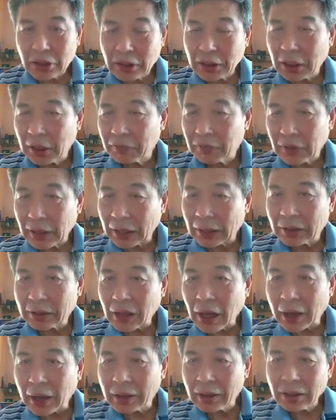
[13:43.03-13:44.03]
gave an
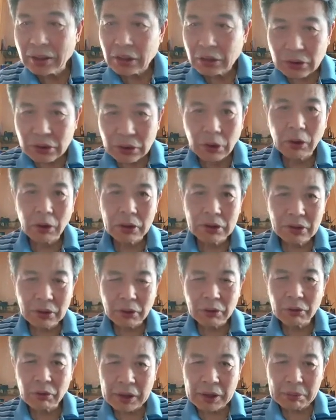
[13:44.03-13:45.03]
entire discourse
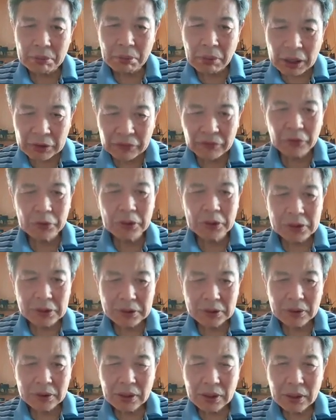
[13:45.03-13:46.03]
on right
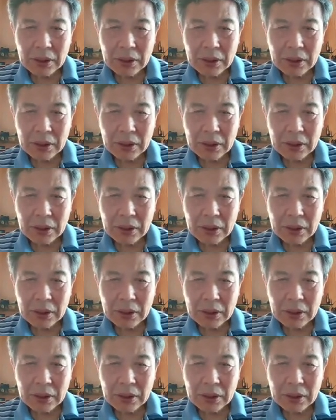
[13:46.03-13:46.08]
mindfulness.